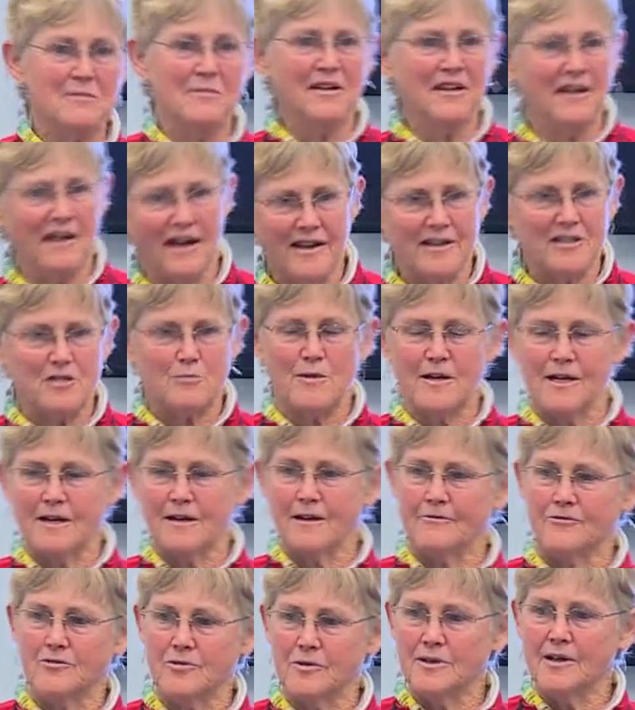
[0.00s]
a minute. I can speak
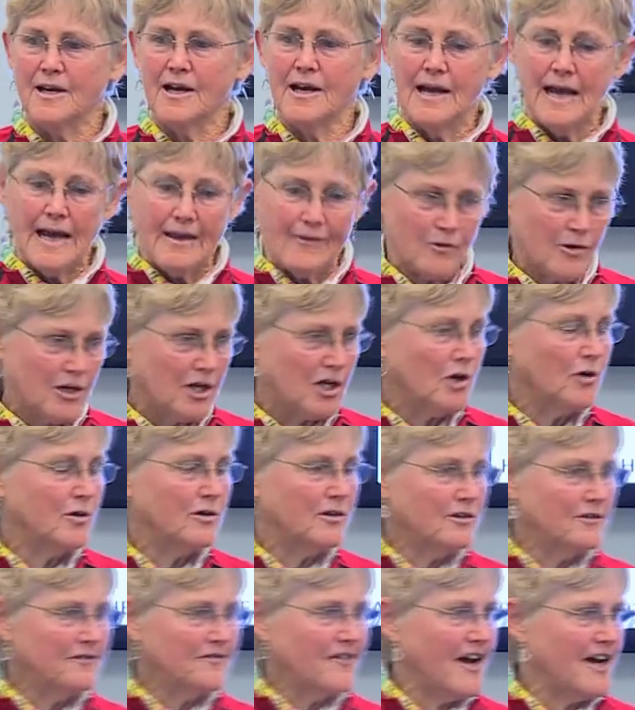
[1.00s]
comfortably. And we're going to go a
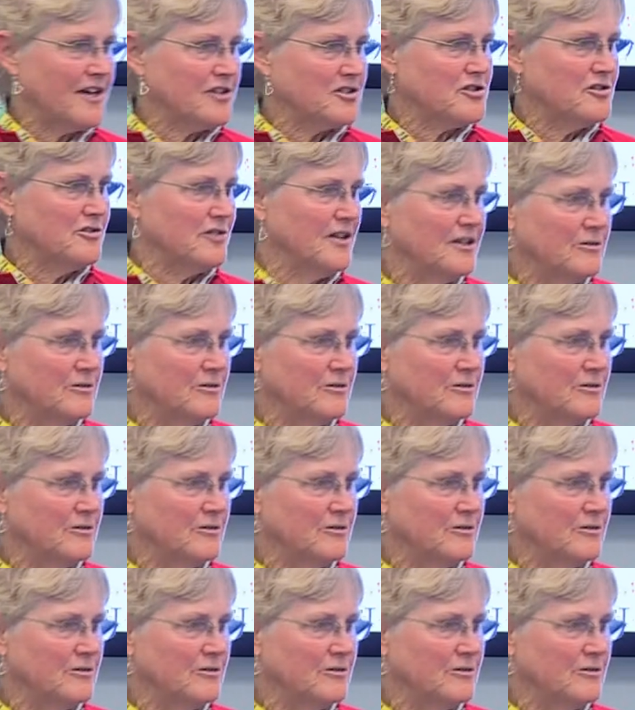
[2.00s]
little faster,